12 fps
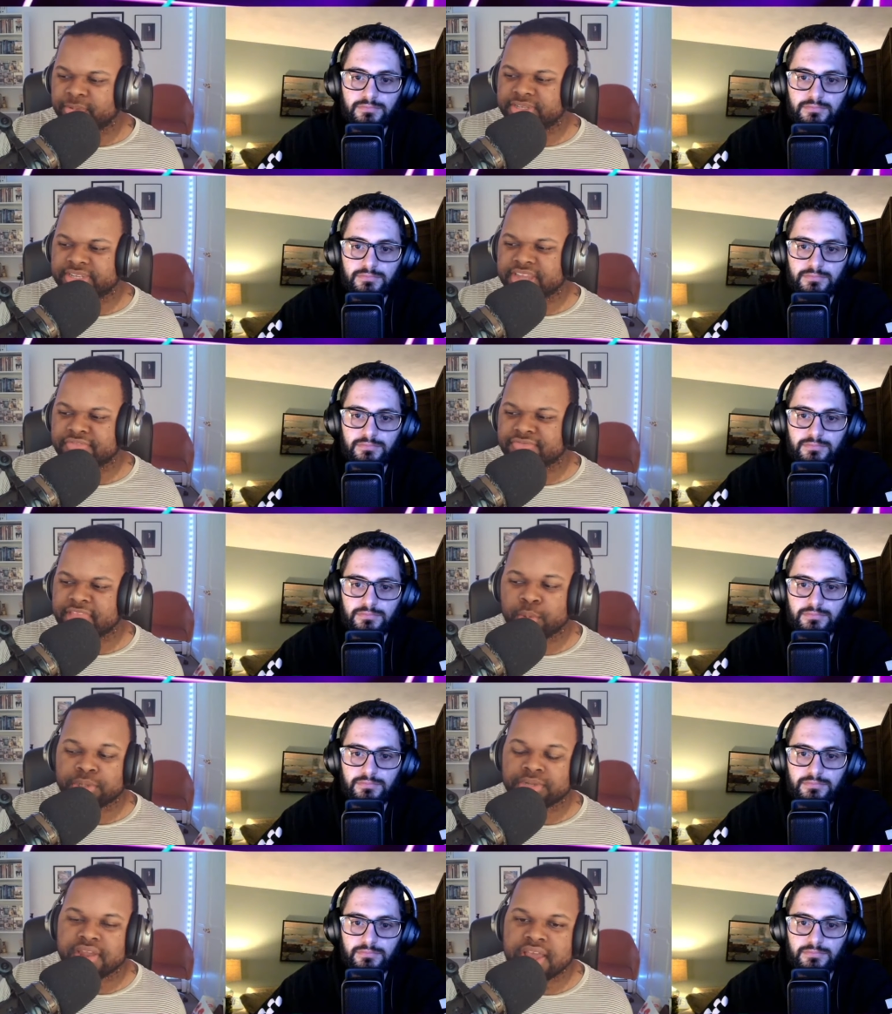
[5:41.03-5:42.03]

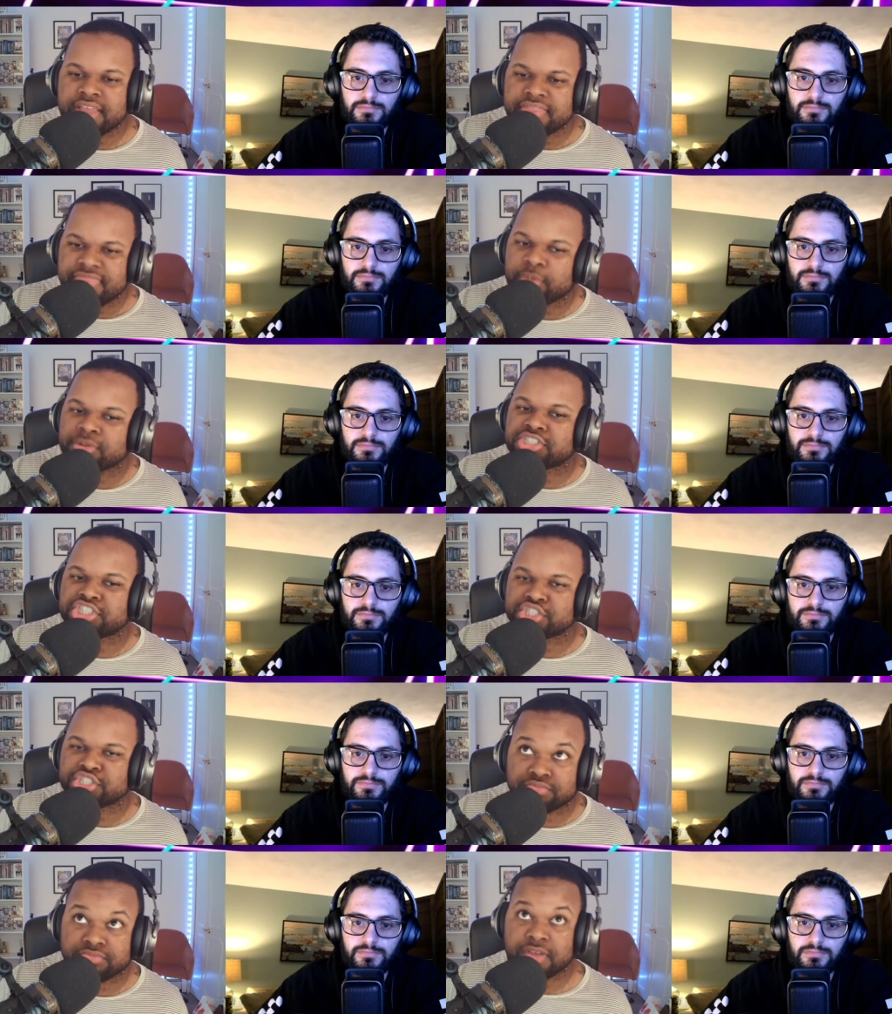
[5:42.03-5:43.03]
Speaker 1: That would
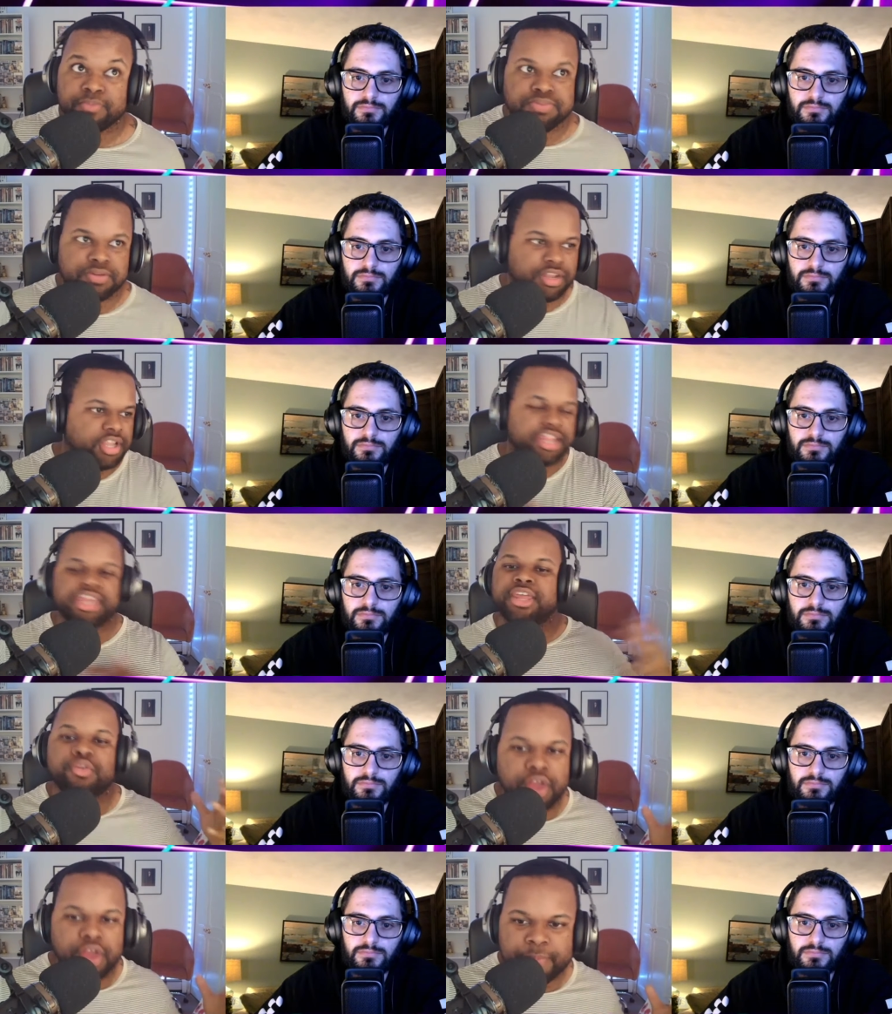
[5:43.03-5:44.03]
completely
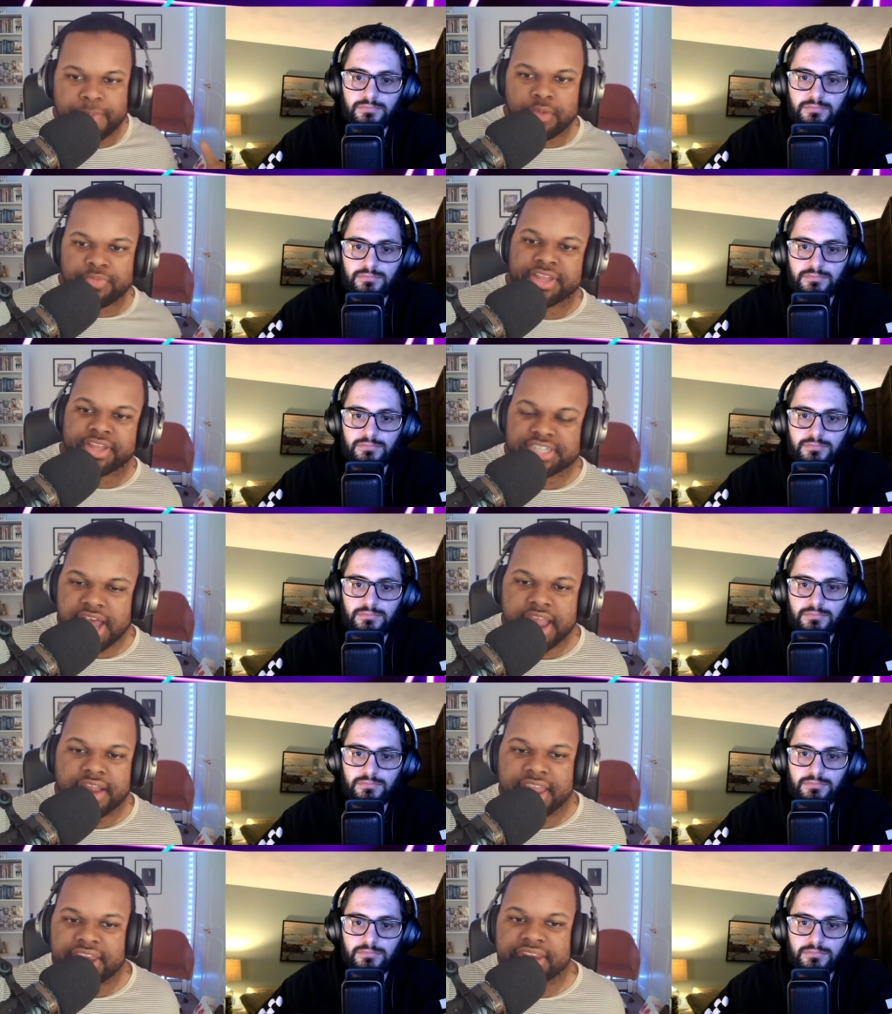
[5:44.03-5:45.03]
rip out the
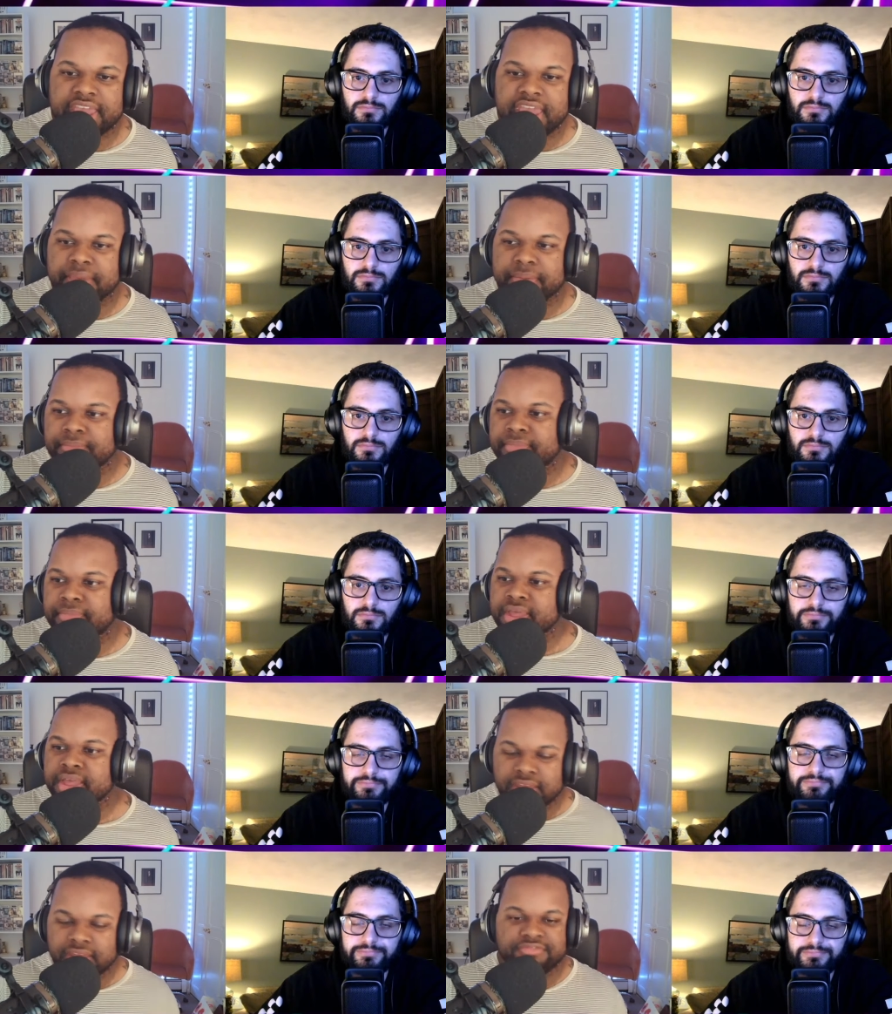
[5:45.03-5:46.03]
entire Endgame
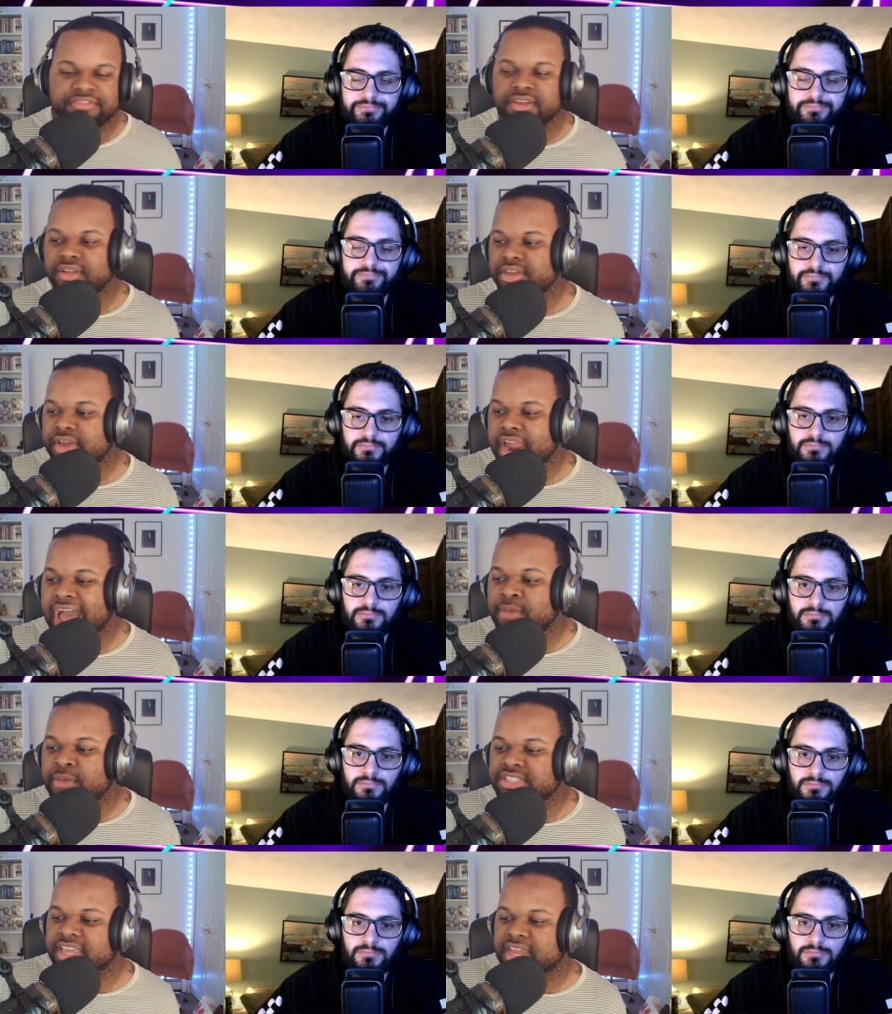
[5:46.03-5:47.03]
like feeling you had. I
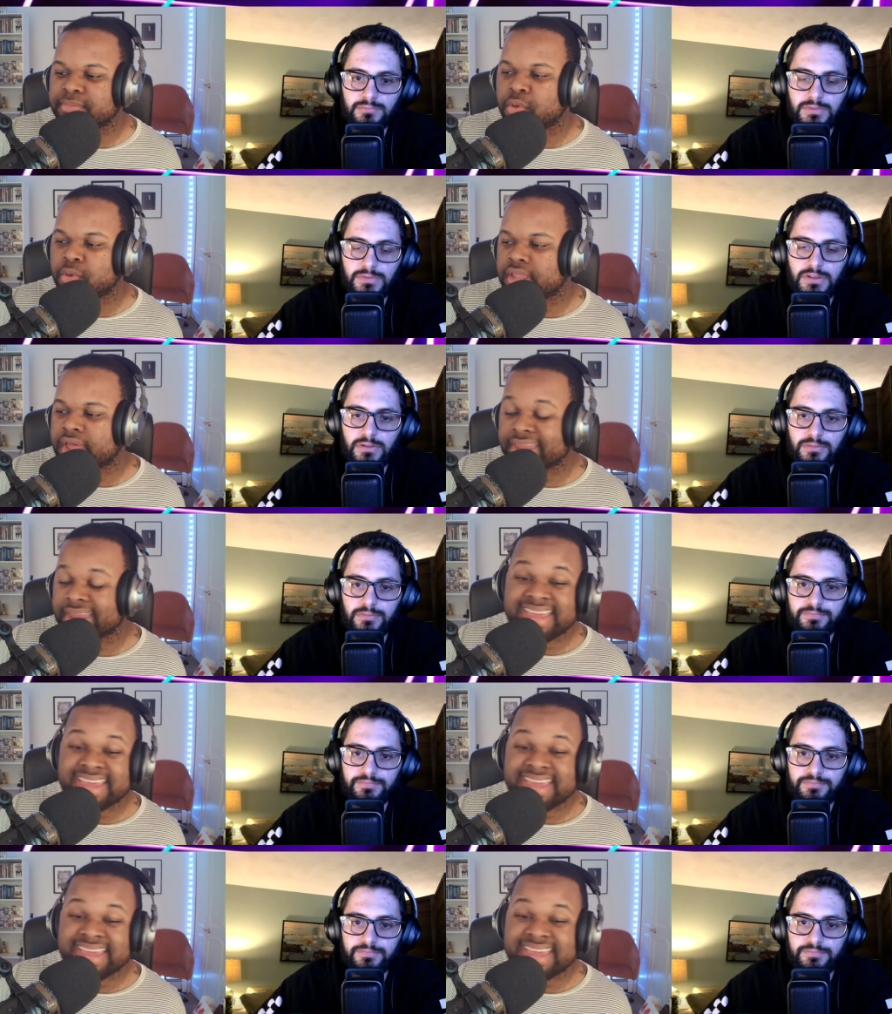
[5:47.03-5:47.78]
was thinking more like